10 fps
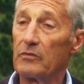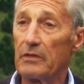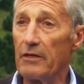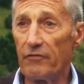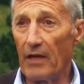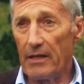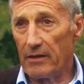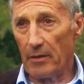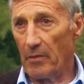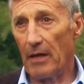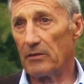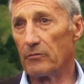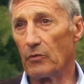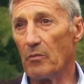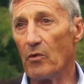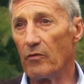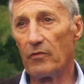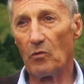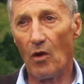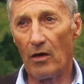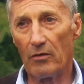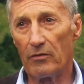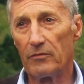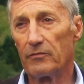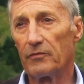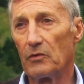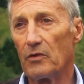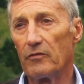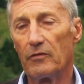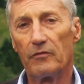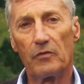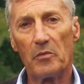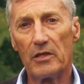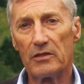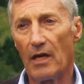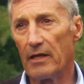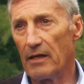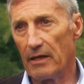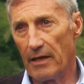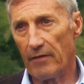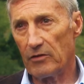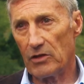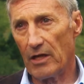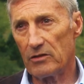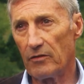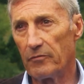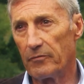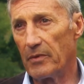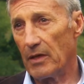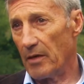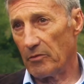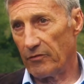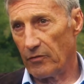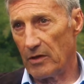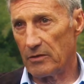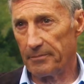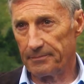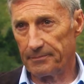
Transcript: deflate them, remove the water fluid from inside, I'd have a chance of being able to freeze them.